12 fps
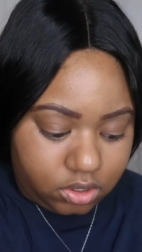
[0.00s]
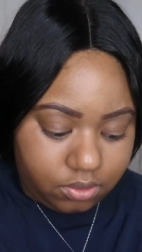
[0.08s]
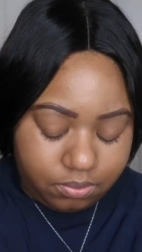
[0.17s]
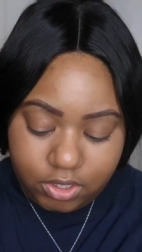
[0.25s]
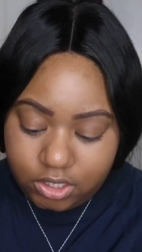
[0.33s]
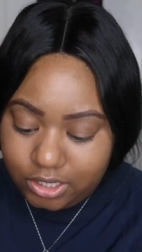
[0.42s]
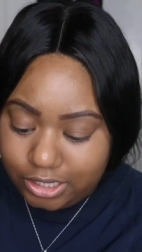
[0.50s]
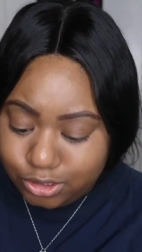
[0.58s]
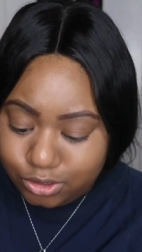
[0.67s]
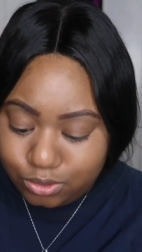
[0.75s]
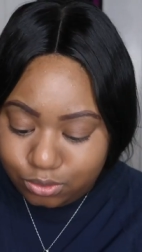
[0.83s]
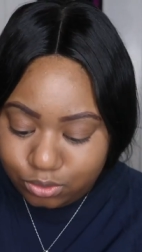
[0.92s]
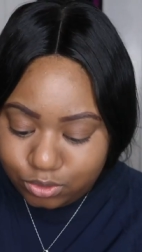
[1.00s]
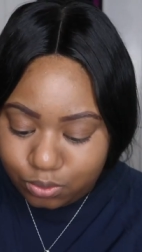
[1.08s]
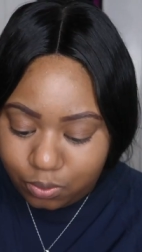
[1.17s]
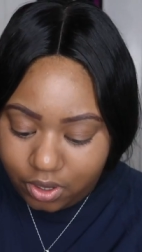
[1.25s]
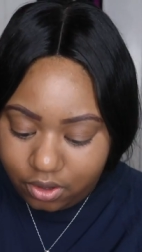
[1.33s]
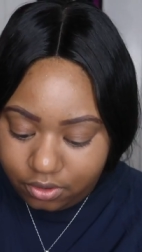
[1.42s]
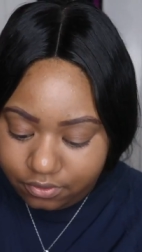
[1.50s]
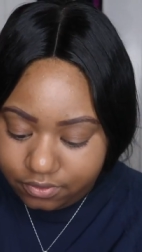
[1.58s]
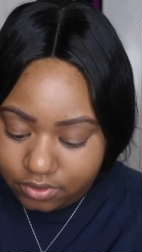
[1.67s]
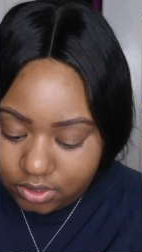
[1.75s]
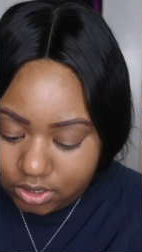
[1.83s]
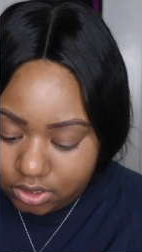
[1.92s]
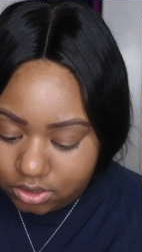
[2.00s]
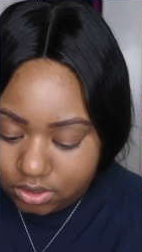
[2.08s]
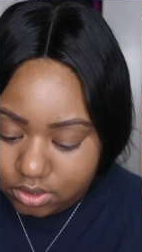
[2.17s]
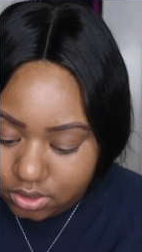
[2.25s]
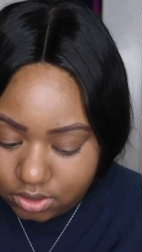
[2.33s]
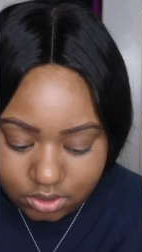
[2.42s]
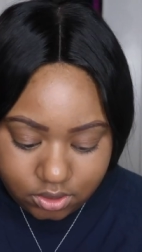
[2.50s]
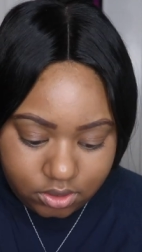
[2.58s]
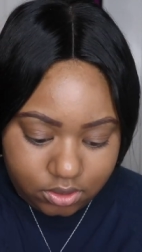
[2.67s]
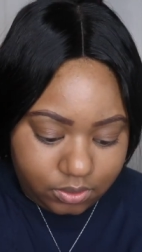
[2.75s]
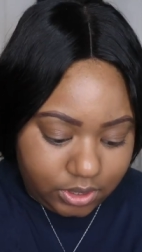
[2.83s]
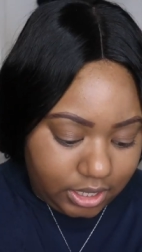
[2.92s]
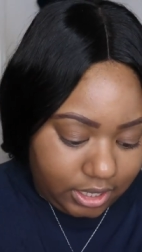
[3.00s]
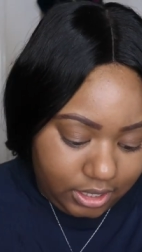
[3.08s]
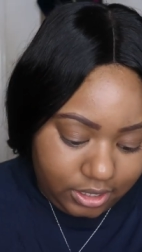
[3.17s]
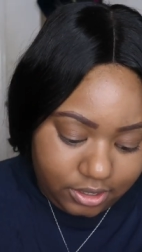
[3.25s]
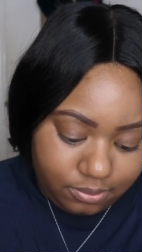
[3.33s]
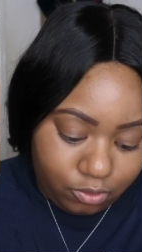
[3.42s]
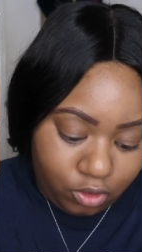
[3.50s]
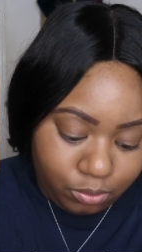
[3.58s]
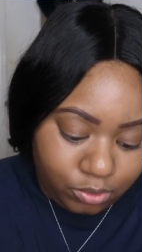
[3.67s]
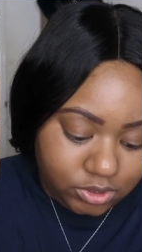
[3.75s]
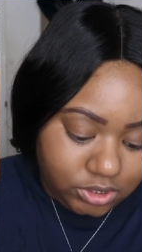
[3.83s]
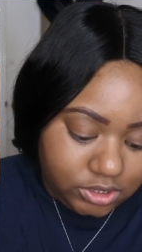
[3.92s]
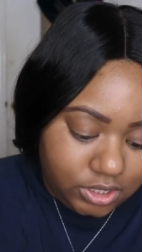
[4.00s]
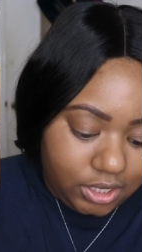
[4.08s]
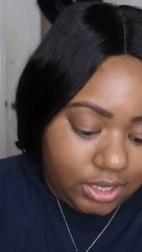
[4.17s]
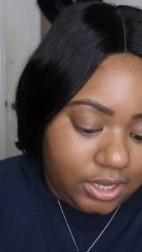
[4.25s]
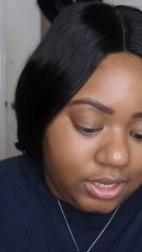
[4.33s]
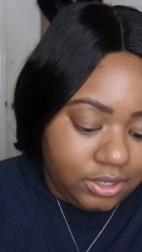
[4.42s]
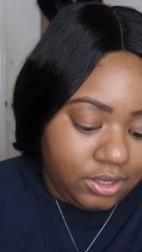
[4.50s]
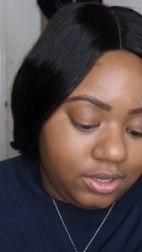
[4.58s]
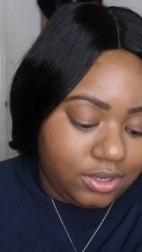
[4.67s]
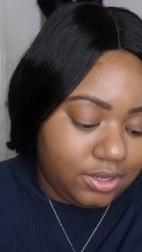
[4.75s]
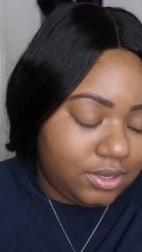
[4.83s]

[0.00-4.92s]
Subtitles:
Let me, got 212. Okay, I'm almost done.